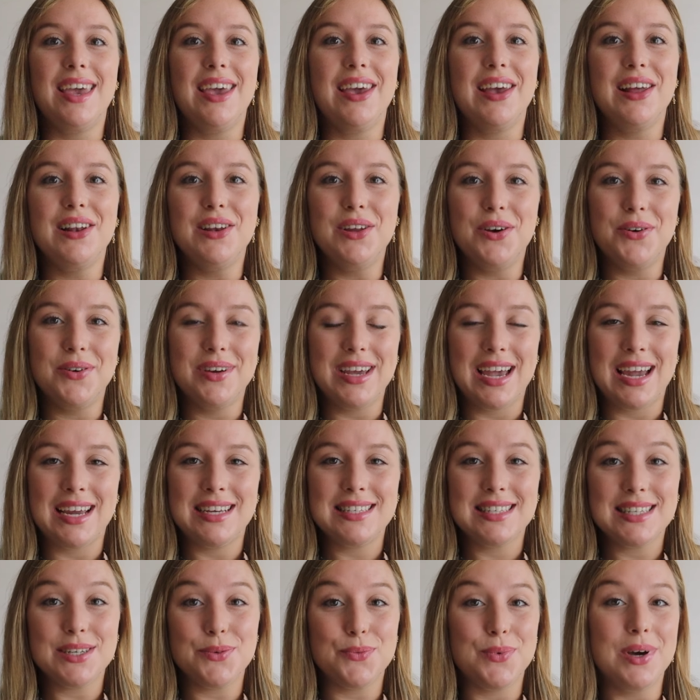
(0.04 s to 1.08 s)
Hello
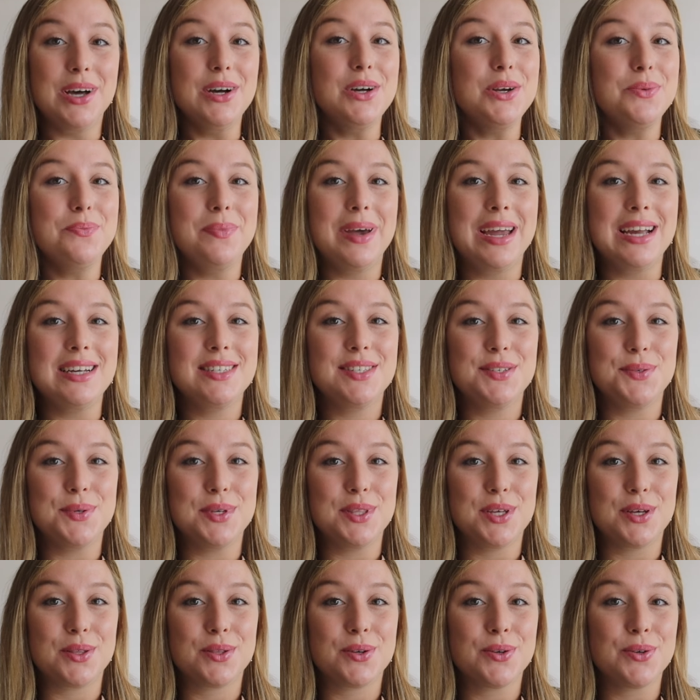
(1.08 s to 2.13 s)
guys, and welcome back to
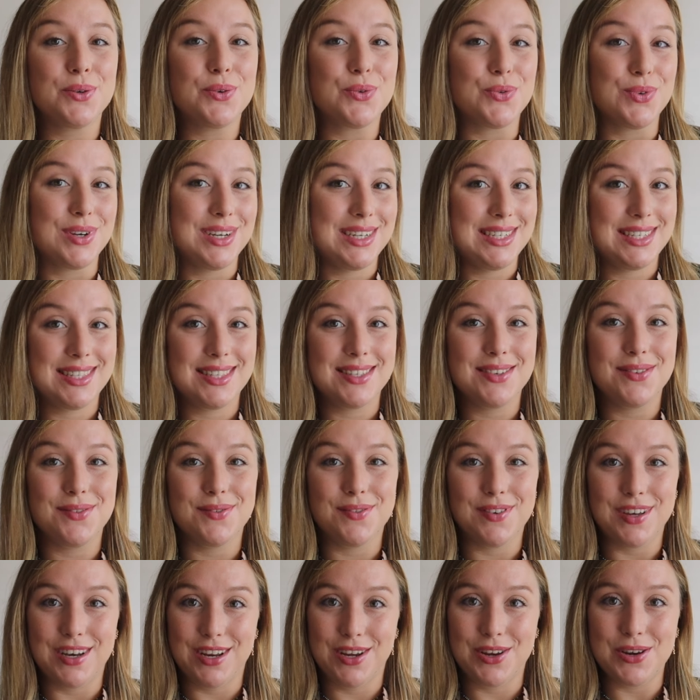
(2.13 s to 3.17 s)
another Greece
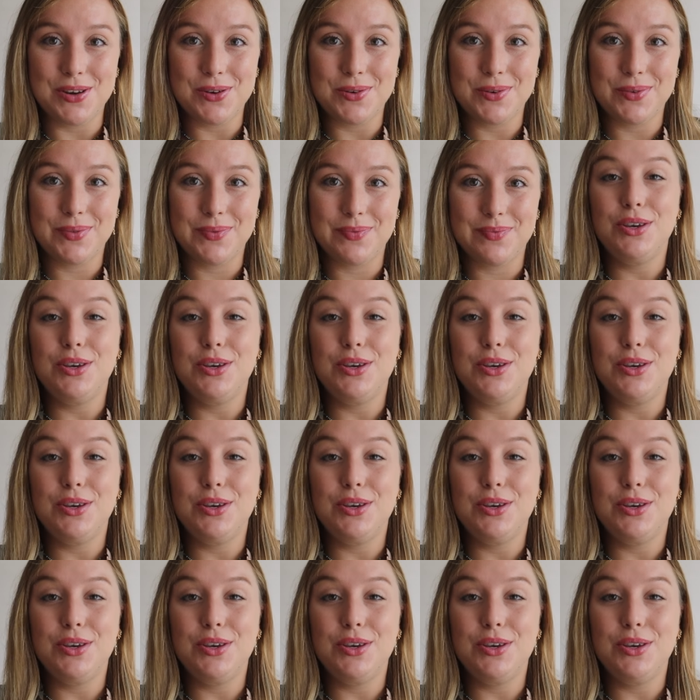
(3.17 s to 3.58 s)
video.